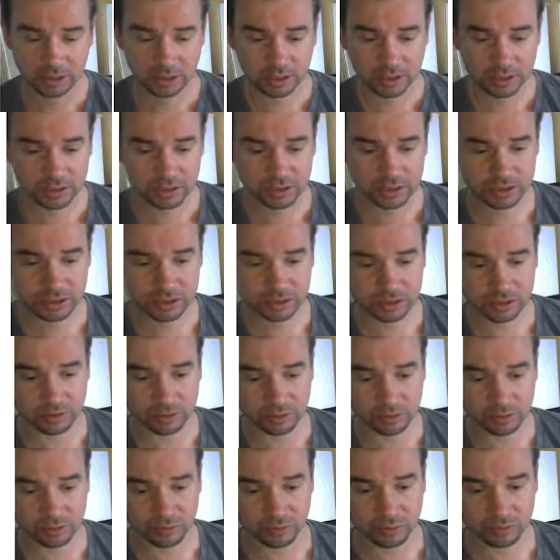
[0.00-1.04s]

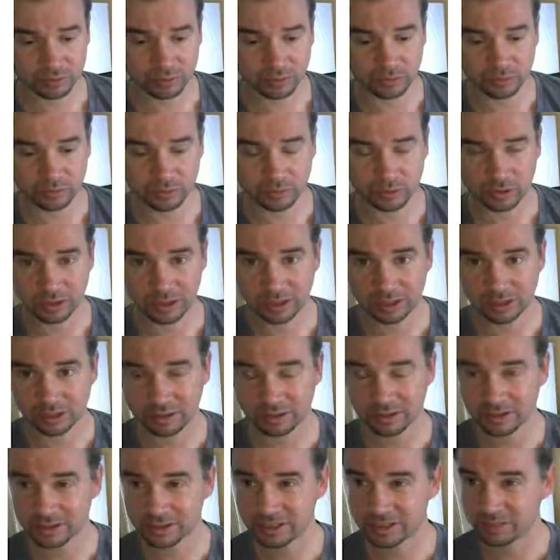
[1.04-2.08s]
so uh,
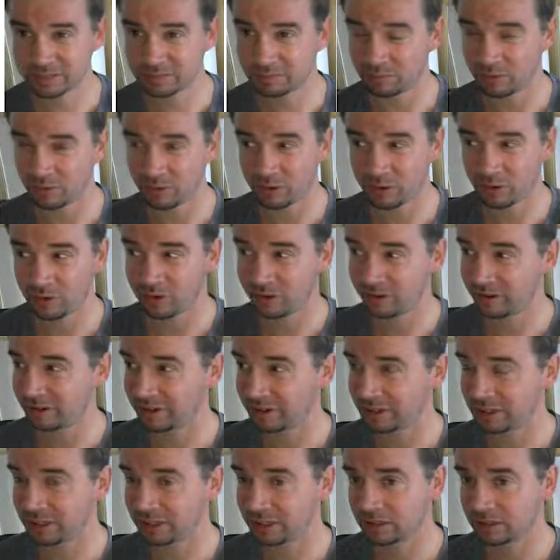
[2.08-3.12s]
this is more
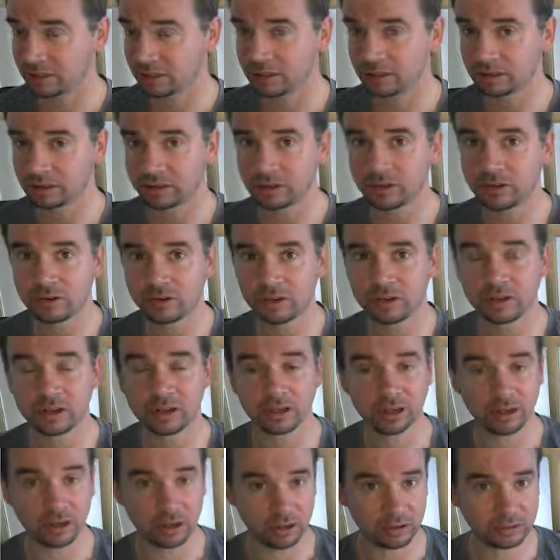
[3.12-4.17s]
like a, a learn
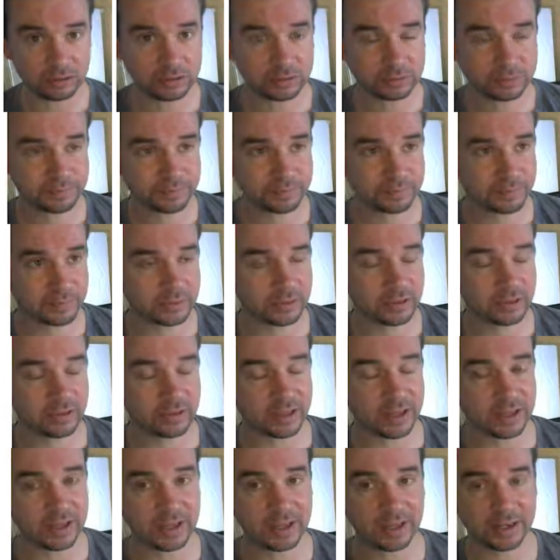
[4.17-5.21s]
along
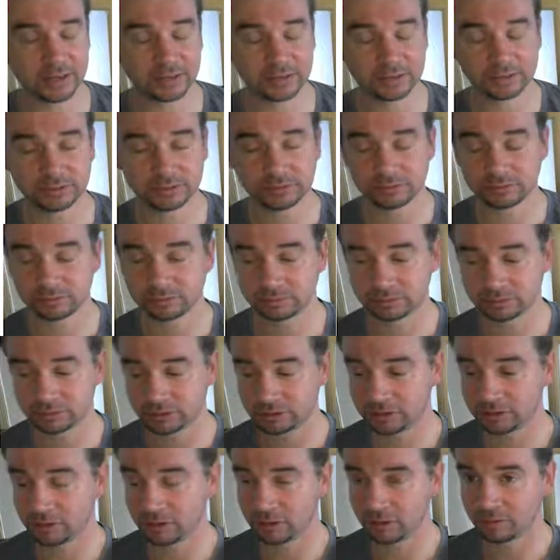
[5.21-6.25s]
than,
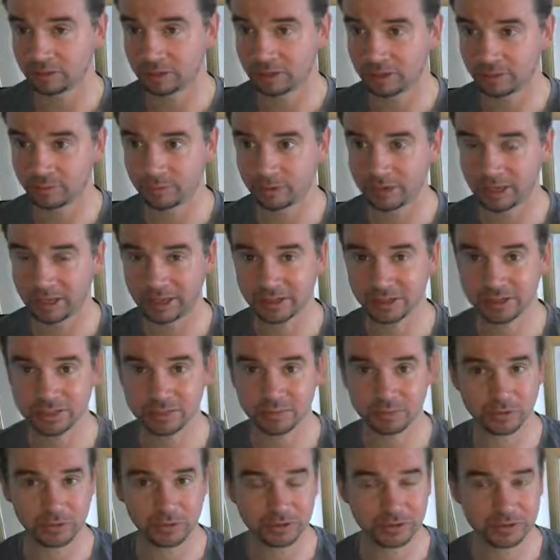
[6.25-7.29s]
you know, I'm an
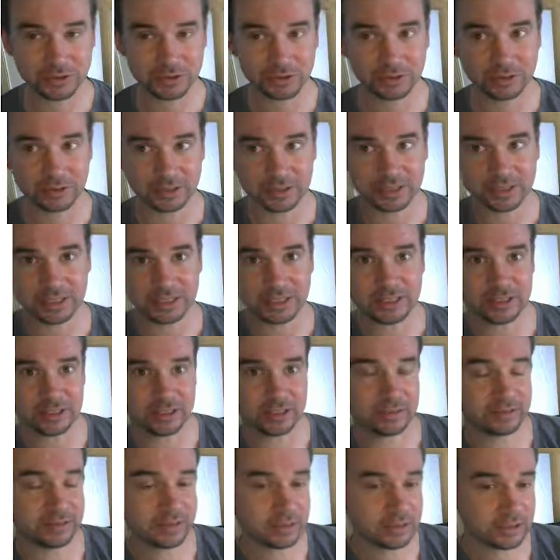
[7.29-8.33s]
expert trying to teach
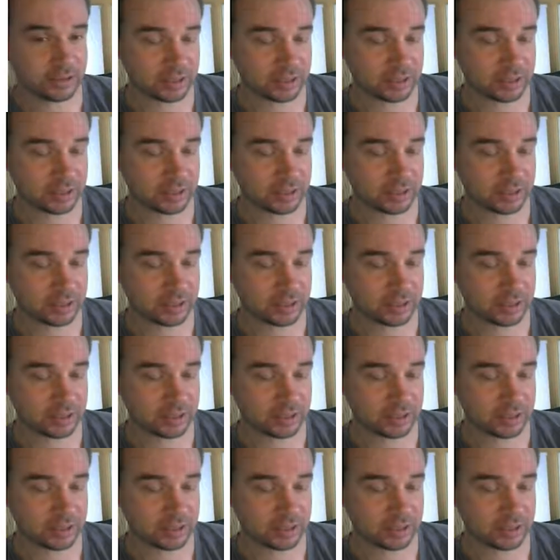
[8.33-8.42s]
anything.